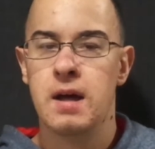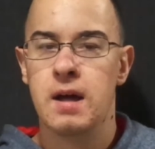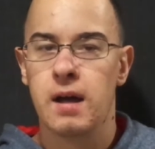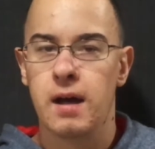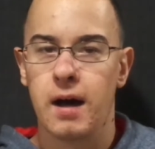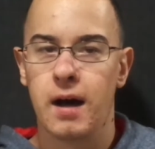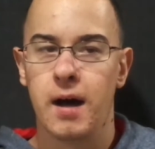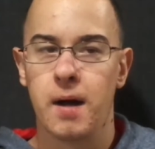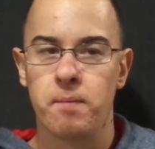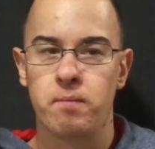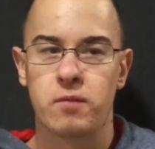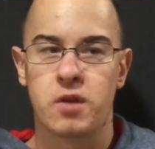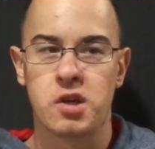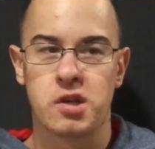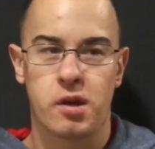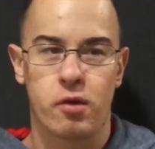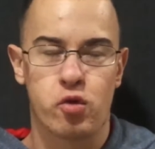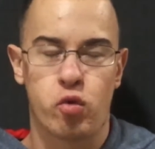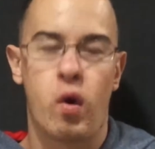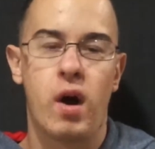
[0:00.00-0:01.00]
Because
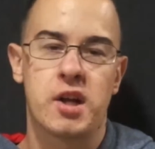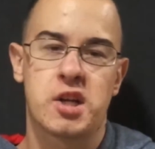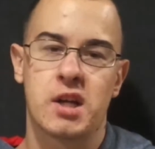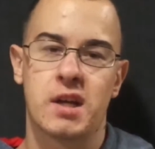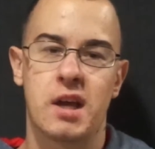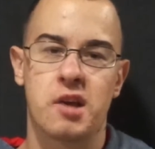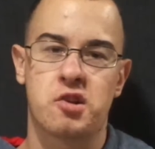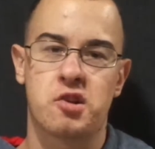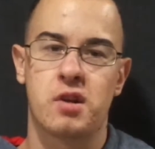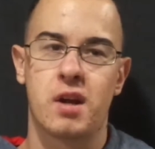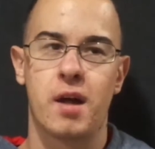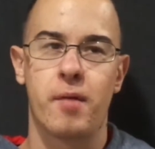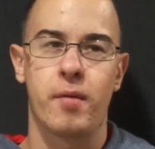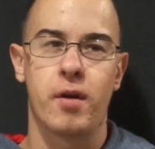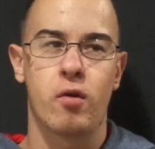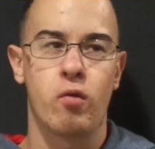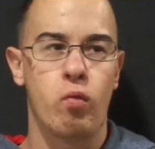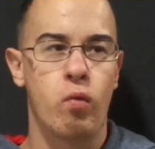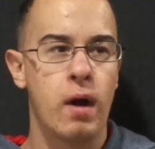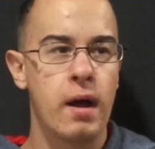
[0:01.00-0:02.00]
uh, I was watching yesterday, and I'm
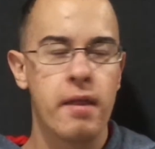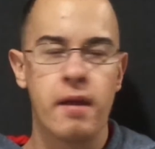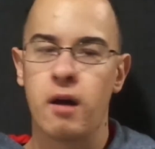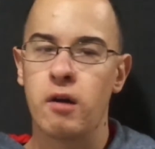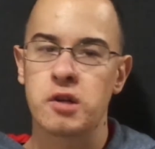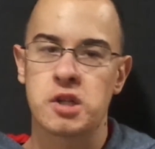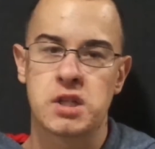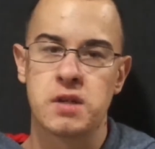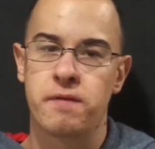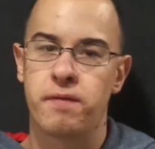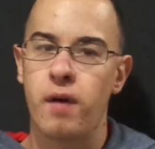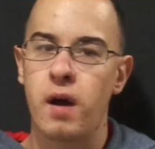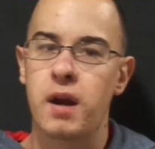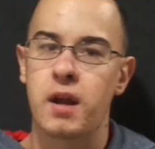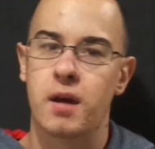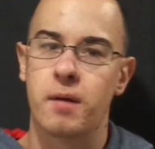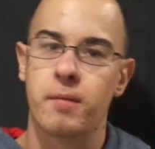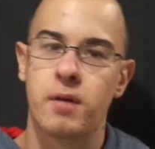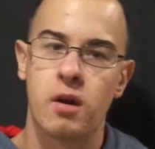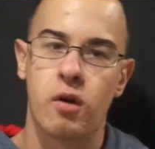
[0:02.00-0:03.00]
like, why the hell is she fighting
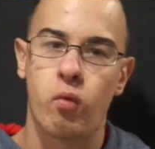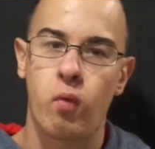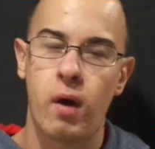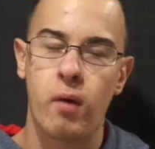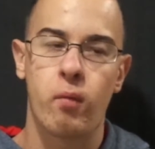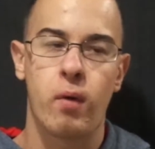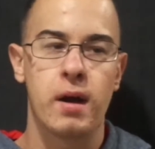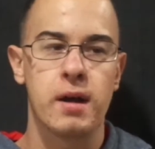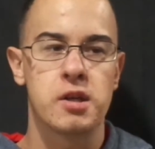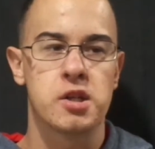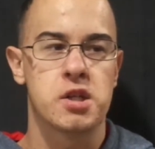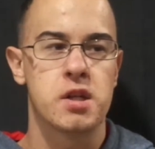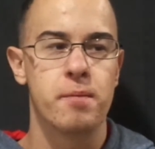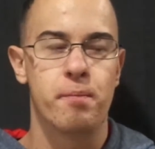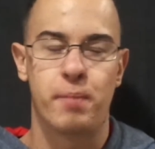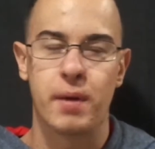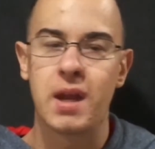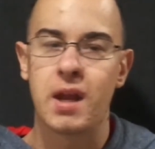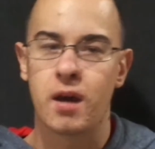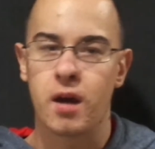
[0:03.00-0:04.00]
him? You know, why, why is she
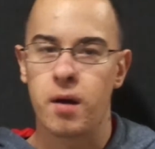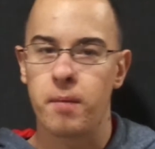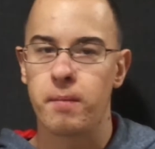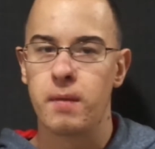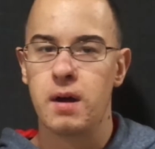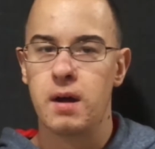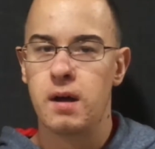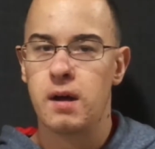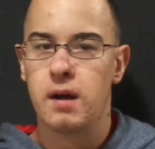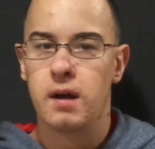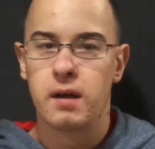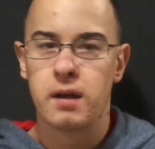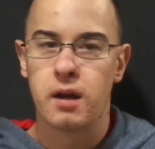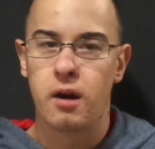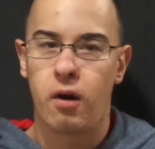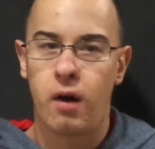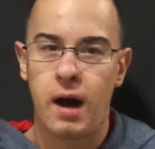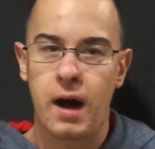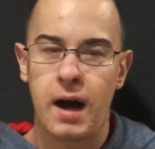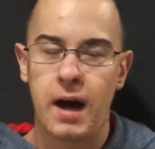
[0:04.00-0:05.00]
beating up, you know,
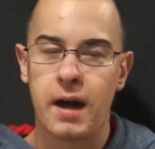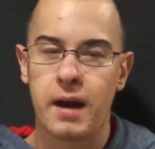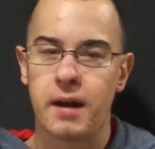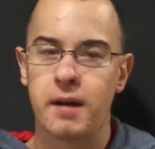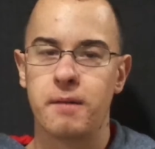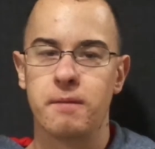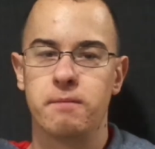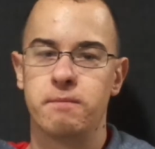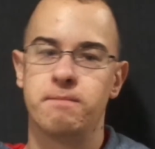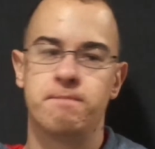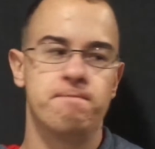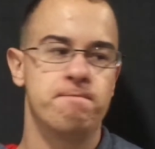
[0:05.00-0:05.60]
Han and